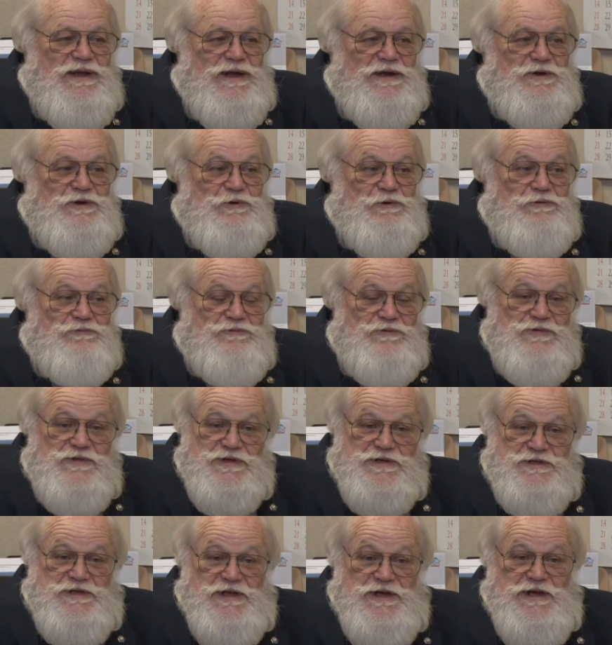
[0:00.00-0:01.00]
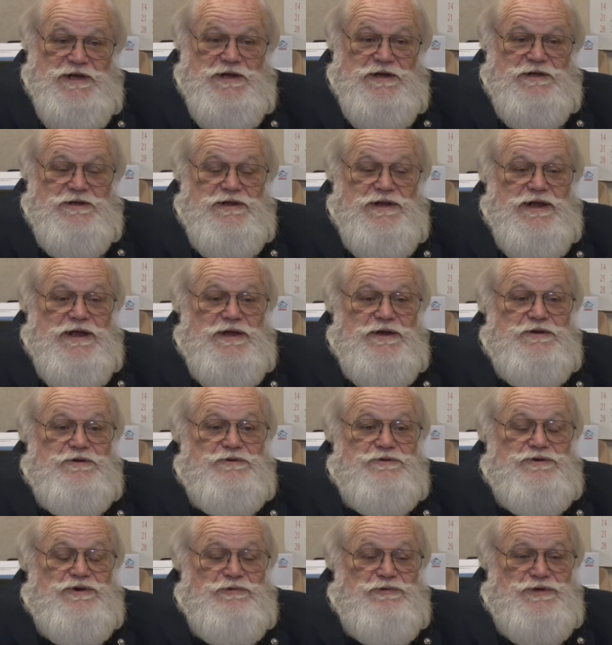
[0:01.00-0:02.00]
I do it for the city on the
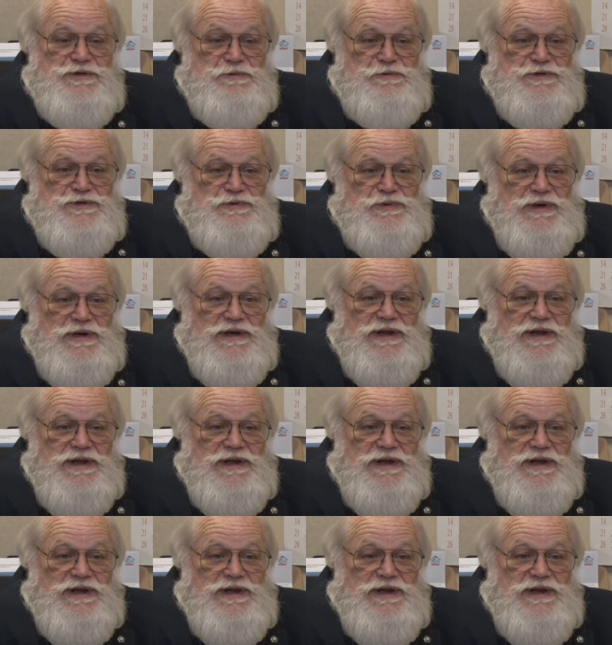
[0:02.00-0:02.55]
annual Christmas tree